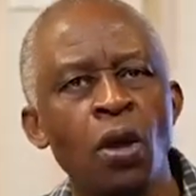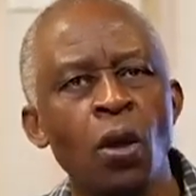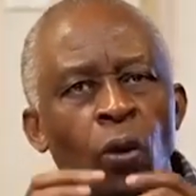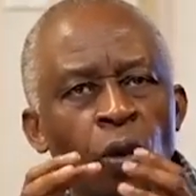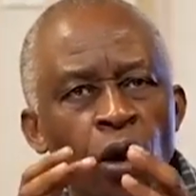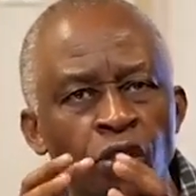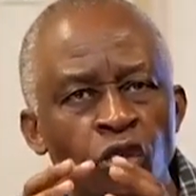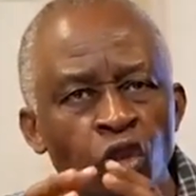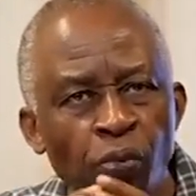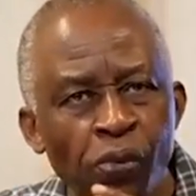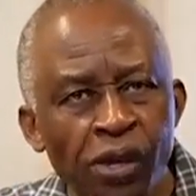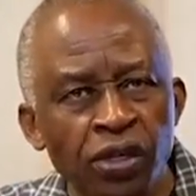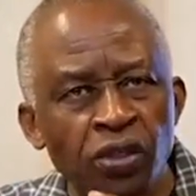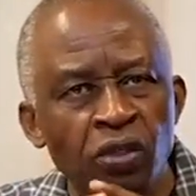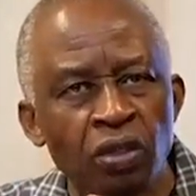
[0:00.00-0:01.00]
We've got to speak
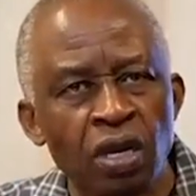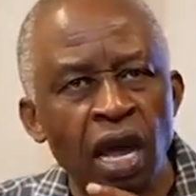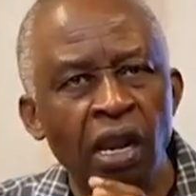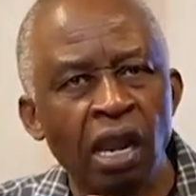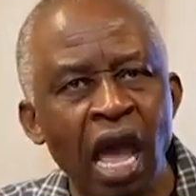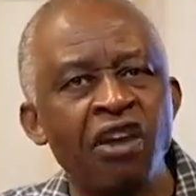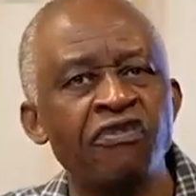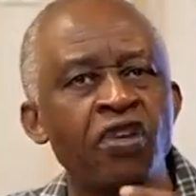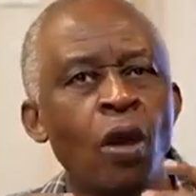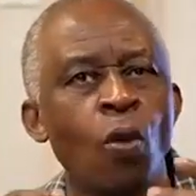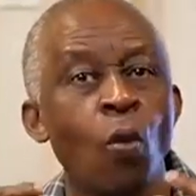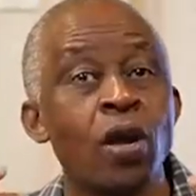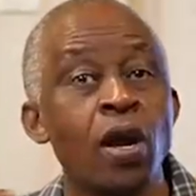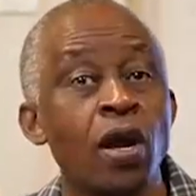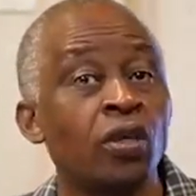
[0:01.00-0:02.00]
into their life. We've
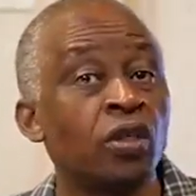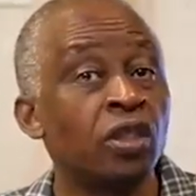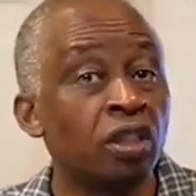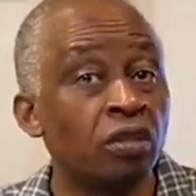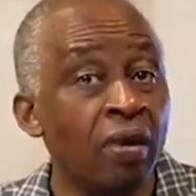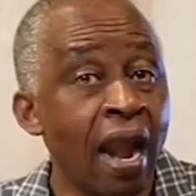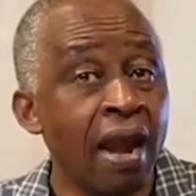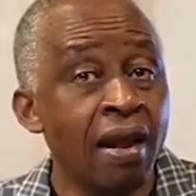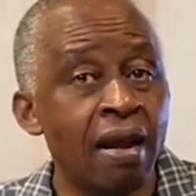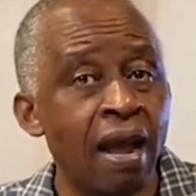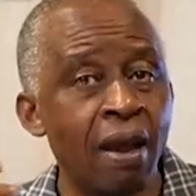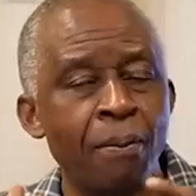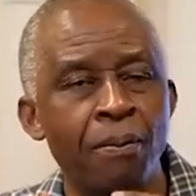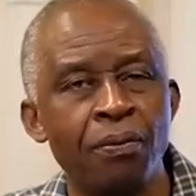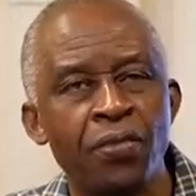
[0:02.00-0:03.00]
got to train
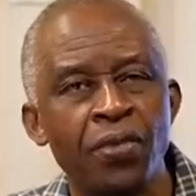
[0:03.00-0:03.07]
them.